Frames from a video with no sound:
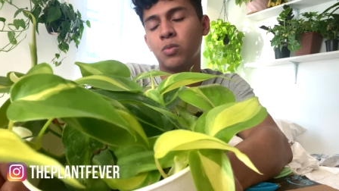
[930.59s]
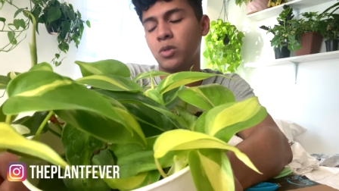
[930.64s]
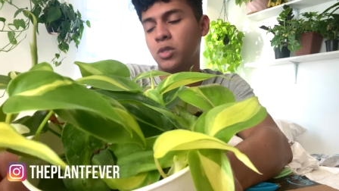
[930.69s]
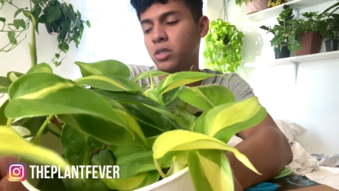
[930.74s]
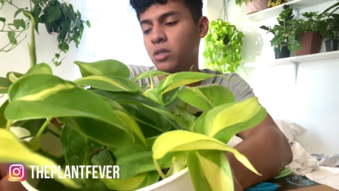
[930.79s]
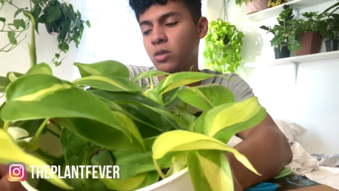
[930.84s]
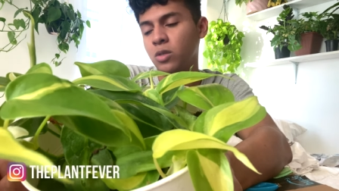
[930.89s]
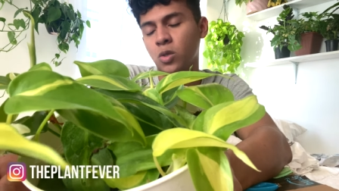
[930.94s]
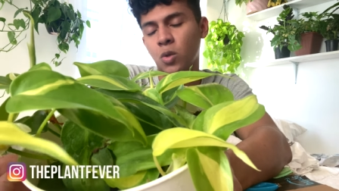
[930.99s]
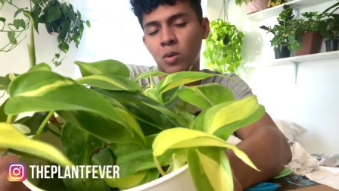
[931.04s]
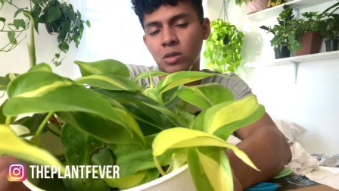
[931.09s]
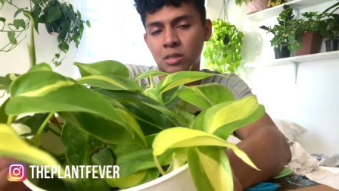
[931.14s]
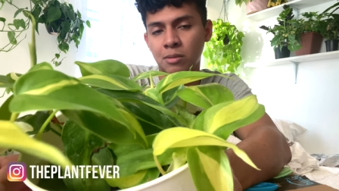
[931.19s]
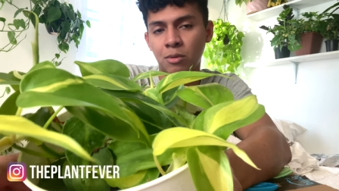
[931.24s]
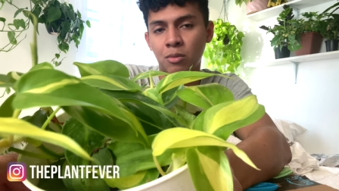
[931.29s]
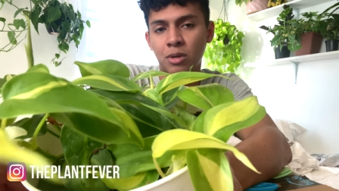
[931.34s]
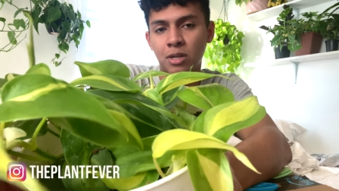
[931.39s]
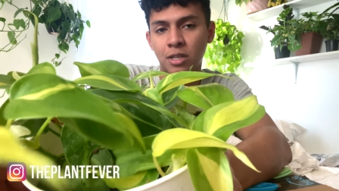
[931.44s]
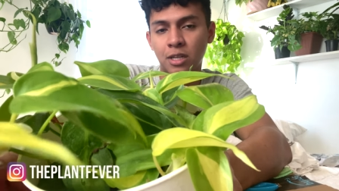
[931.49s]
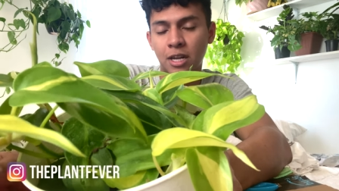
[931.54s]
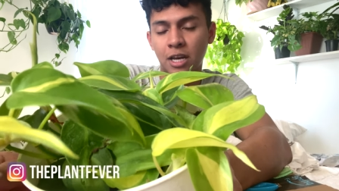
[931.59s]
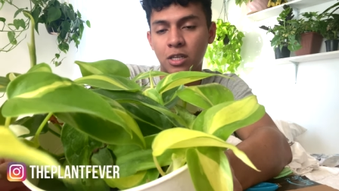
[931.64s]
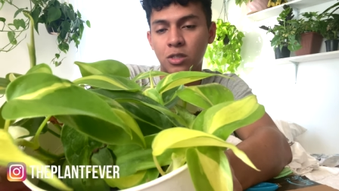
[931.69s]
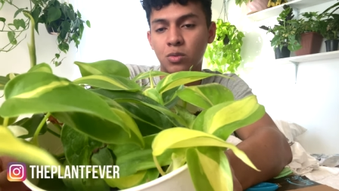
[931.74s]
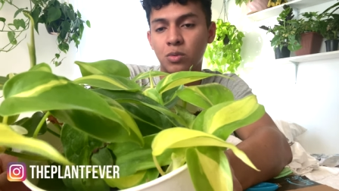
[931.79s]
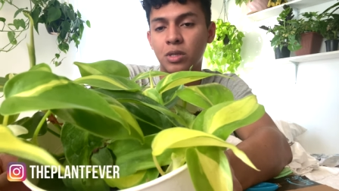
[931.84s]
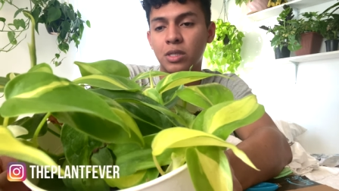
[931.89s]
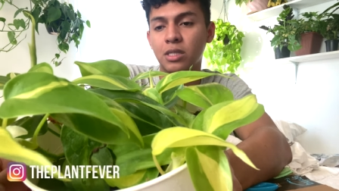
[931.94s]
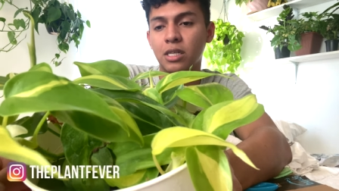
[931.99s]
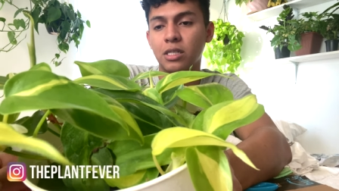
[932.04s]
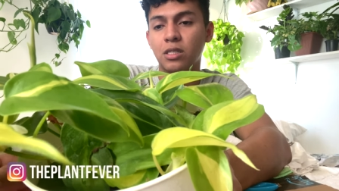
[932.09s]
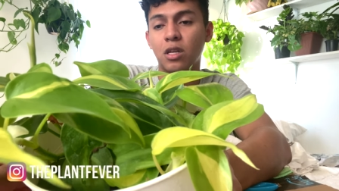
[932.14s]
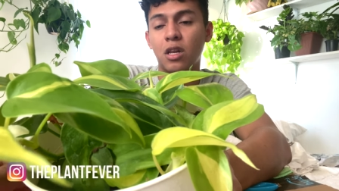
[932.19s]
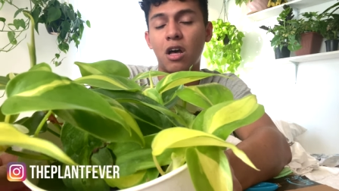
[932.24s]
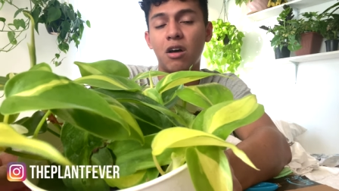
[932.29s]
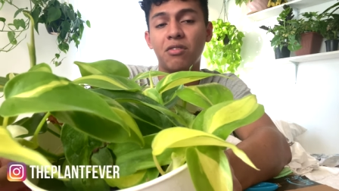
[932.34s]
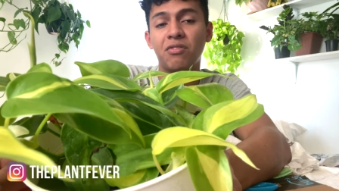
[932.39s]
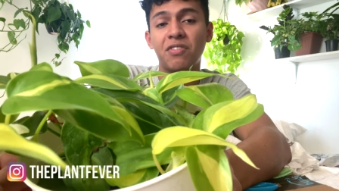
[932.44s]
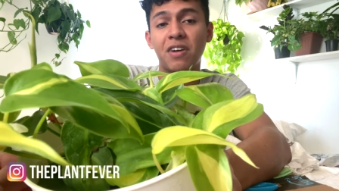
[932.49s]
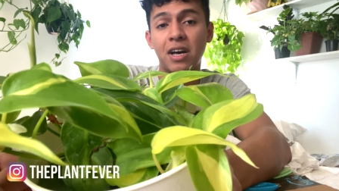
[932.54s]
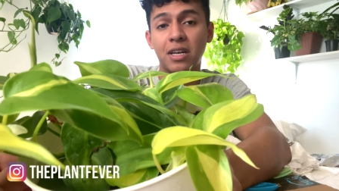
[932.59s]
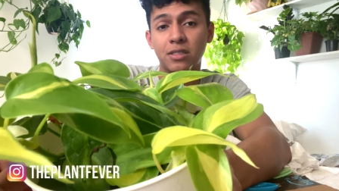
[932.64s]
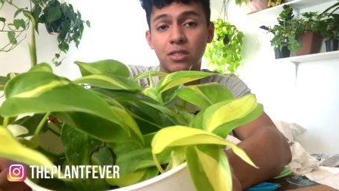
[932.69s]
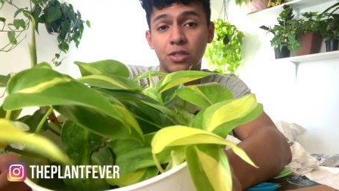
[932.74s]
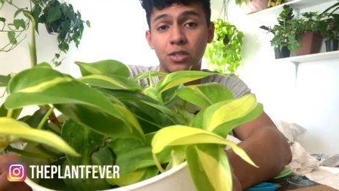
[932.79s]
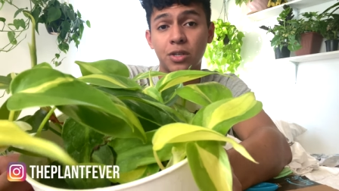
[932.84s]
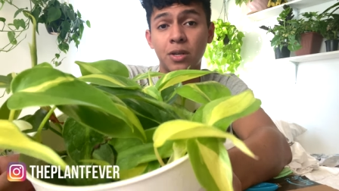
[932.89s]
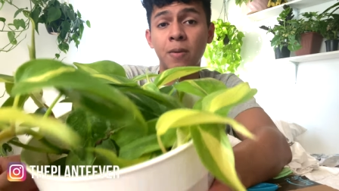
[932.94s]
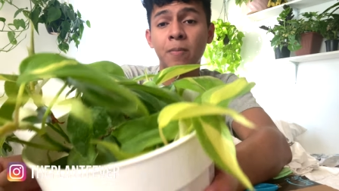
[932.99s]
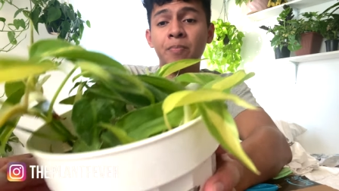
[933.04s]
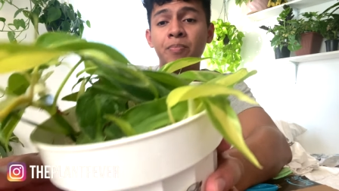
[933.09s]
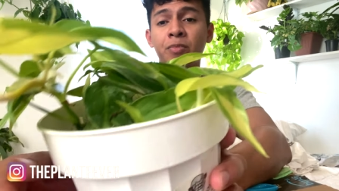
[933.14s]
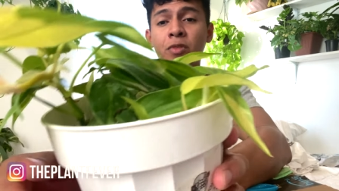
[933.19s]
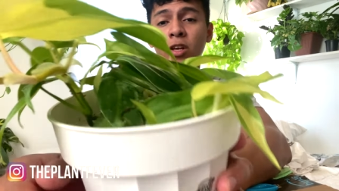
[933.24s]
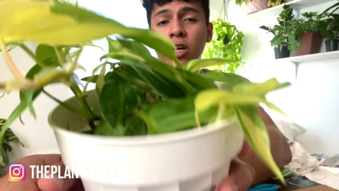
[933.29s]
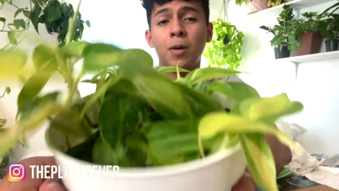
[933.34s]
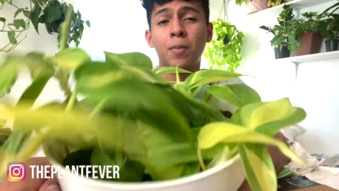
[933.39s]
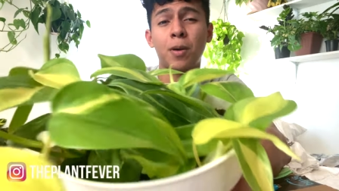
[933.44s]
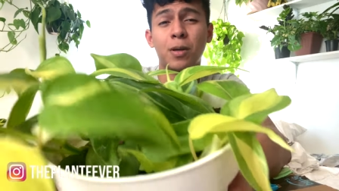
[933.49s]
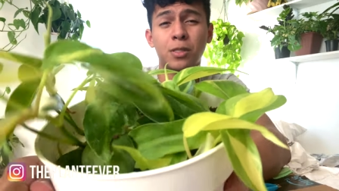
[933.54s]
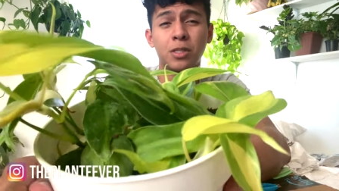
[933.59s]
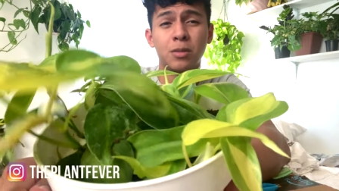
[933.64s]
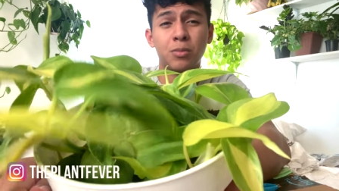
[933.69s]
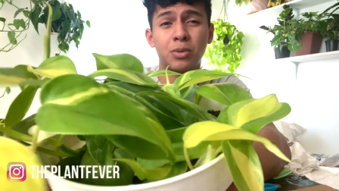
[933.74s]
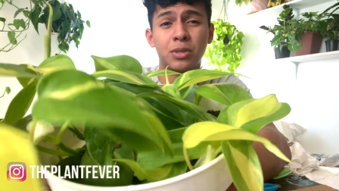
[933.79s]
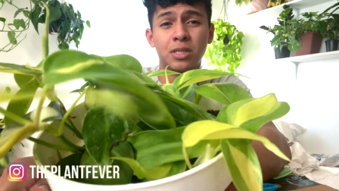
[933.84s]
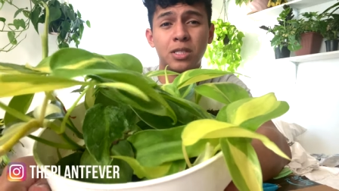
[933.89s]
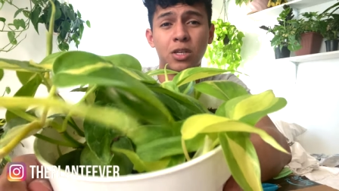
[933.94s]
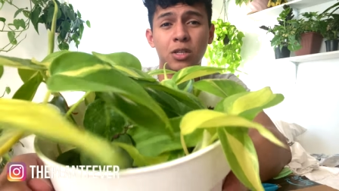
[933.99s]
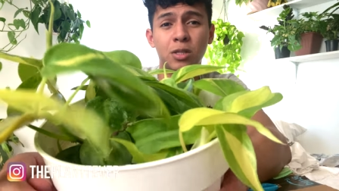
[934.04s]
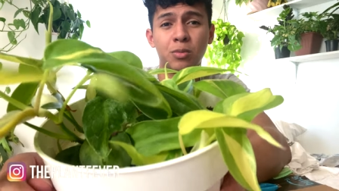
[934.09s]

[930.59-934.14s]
which is going to be one of the next ones, is a lot faster compared to the Brazil.